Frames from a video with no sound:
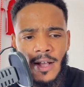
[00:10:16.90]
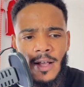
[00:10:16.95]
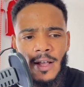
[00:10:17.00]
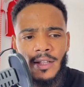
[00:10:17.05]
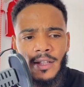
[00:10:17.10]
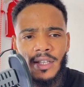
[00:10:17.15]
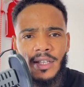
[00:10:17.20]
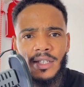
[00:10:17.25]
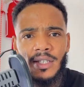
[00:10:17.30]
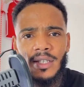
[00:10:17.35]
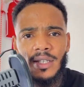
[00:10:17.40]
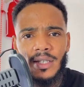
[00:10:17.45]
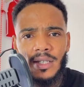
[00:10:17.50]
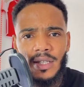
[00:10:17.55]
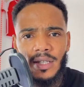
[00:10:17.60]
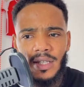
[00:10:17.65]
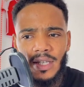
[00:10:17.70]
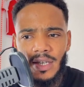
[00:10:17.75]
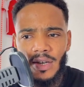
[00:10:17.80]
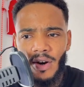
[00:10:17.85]
This is
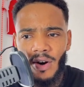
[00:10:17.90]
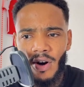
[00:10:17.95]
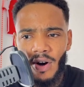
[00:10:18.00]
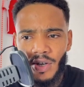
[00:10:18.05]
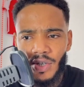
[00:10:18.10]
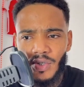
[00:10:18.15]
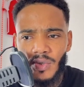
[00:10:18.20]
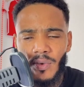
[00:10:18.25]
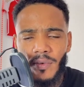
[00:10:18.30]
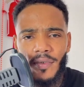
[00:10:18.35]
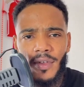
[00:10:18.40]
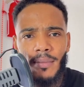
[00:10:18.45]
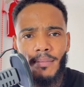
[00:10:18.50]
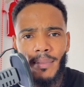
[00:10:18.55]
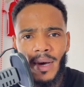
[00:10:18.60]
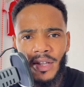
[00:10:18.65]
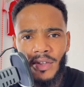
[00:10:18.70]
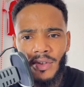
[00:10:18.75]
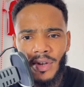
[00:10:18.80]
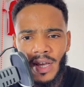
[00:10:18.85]
the Arsenal v
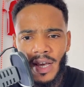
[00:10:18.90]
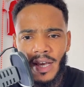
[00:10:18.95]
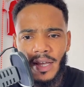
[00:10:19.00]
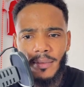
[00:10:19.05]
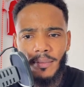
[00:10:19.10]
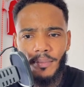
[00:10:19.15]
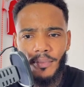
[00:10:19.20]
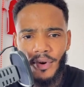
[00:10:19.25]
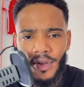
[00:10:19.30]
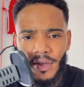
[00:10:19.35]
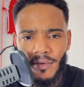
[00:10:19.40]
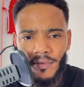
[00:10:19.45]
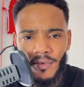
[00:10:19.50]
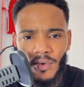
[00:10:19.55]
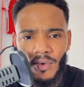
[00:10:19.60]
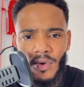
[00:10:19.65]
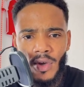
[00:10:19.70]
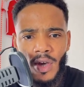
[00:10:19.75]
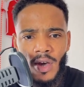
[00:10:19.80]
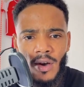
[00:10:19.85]
Man United
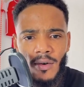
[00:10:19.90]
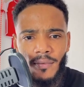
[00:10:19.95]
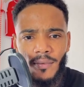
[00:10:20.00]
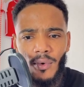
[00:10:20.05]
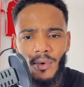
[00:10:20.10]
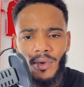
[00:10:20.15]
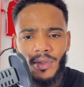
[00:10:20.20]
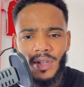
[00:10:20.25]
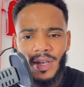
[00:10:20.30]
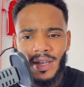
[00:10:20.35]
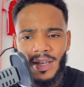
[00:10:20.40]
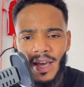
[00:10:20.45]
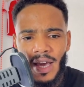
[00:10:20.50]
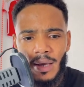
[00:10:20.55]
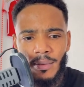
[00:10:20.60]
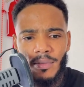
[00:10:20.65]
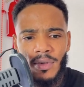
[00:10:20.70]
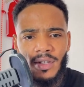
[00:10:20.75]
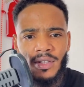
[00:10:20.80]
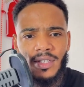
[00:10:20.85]
preview for the
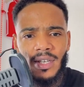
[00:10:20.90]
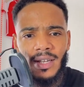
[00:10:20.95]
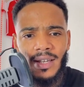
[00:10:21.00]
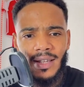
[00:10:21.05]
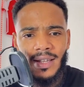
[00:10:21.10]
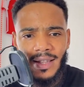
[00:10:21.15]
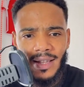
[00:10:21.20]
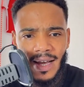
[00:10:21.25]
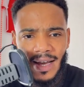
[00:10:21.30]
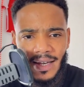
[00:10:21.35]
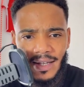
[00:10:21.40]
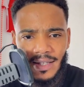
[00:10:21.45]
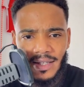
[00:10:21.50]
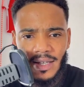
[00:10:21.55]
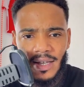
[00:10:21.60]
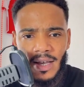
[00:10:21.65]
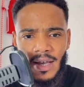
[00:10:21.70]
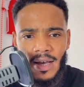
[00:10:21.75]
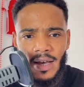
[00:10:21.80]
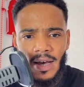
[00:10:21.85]
game tonight.
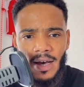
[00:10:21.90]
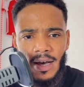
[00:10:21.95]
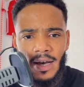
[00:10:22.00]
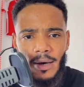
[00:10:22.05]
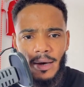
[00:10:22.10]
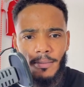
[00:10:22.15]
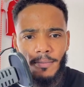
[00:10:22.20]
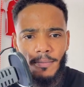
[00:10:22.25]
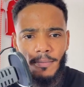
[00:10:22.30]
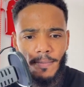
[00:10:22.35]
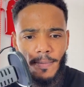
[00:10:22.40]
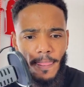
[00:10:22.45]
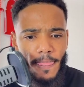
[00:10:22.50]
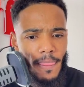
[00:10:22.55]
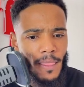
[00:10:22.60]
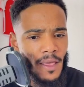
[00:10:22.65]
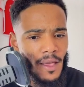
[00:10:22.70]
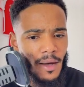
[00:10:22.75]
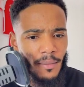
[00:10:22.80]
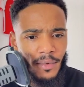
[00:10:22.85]
I'm
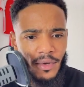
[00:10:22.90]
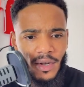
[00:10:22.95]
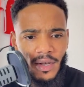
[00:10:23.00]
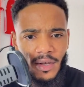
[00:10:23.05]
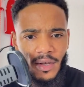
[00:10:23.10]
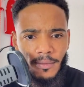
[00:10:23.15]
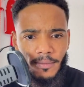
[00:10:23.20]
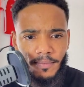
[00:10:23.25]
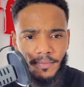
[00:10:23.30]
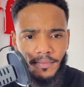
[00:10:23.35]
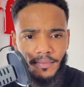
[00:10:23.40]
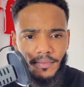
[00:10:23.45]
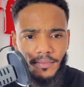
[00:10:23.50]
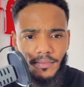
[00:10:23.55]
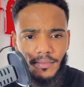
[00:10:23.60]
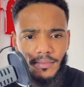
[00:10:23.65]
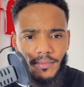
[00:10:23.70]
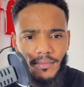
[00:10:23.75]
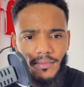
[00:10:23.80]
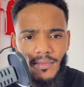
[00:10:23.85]
gonna
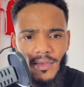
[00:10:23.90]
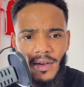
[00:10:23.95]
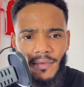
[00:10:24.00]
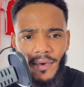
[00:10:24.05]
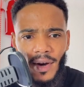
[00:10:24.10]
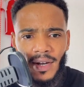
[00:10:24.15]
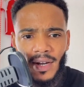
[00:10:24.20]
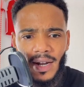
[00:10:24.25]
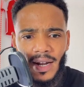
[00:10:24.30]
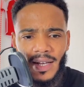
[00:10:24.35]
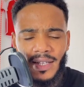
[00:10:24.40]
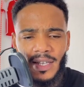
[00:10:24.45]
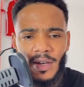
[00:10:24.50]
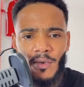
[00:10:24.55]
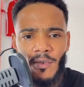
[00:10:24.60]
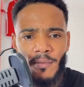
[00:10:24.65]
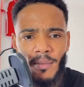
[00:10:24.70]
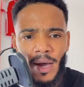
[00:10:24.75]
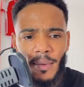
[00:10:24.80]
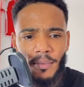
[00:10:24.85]
finalize it
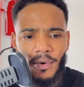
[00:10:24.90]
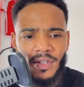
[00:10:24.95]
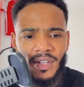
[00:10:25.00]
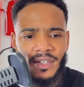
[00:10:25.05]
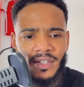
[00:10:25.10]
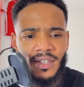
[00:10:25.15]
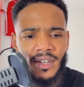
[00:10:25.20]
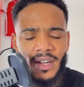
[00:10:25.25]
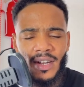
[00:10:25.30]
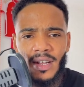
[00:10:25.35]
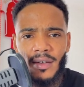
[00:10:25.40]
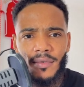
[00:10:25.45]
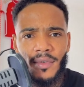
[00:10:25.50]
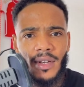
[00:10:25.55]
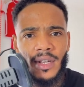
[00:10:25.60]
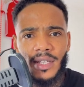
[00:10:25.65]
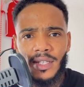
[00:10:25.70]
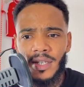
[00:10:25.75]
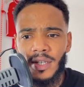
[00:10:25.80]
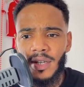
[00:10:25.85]
with my predicted 11.
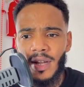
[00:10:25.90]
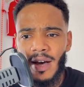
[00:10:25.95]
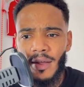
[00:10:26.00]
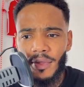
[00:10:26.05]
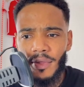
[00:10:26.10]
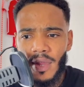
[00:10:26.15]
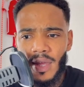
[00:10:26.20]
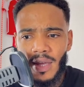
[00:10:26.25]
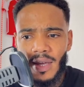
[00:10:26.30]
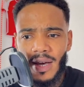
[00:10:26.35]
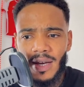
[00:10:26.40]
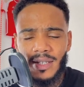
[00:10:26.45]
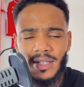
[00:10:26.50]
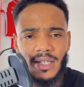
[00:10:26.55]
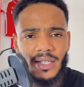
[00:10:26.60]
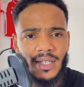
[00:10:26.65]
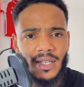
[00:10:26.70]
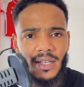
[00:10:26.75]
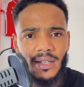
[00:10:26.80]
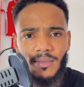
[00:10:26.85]
Listen, I think, as I
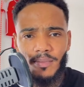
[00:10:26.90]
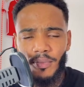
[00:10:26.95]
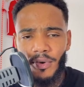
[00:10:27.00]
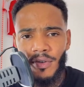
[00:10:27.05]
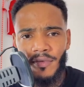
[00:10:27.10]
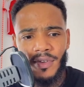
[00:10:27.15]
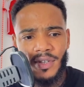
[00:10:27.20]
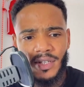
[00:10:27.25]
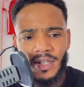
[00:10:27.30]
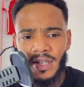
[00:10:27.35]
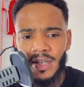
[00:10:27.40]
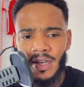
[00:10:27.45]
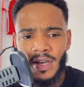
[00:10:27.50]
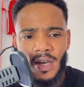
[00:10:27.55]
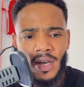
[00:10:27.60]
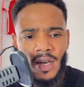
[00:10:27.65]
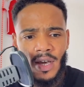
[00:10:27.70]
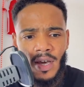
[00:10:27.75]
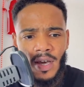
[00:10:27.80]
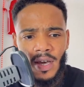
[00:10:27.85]
said previously,
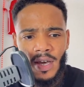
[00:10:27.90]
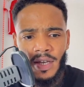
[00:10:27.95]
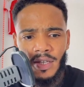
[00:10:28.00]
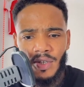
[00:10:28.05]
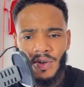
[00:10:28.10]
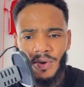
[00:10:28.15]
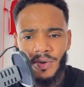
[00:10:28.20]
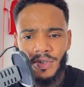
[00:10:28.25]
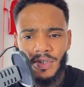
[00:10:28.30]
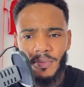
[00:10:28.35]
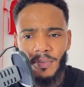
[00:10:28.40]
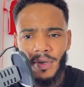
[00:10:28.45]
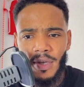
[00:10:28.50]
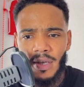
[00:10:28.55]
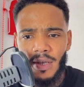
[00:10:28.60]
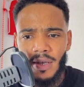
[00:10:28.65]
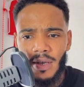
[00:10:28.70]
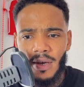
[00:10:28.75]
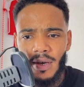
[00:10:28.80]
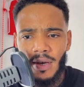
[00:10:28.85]
it's going to
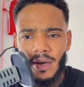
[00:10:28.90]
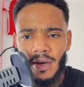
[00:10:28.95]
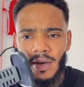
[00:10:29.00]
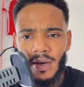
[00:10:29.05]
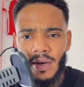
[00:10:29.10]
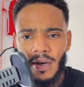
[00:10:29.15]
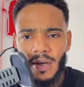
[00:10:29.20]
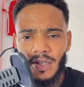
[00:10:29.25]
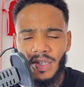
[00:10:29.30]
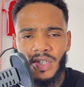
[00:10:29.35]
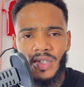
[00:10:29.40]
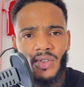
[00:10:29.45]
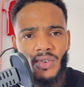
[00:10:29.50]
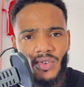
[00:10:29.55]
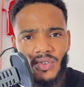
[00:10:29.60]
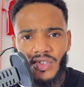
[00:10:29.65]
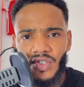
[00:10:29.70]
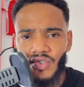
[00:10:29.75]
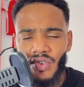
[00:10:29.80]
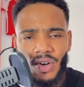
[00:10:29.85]
be
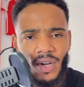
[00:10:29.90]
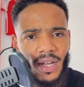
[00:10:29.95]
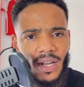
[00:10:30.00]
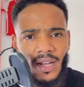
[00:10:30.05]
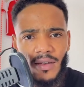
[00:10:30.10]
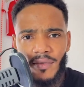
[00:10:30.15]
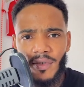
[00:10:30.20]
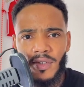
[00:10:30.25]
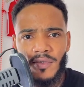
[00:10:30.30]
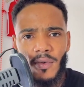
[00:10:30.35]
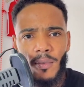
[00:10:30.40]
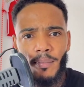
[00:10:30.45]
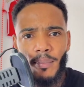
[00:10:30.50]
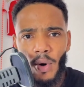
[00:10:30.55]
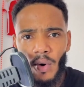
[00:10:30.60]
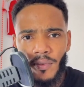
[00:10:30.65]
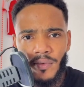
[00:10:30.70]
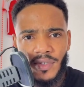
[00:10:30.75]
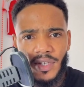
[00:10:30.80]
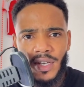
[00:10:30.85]
strong 11s for
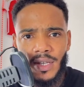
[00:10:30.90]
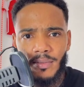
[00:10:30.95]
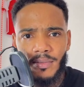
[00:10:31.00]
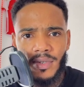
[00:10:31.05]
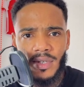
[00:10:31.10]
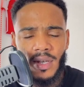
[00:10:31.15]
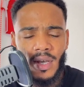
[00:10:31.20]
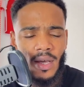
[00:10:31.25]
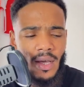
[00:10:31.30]
both teams.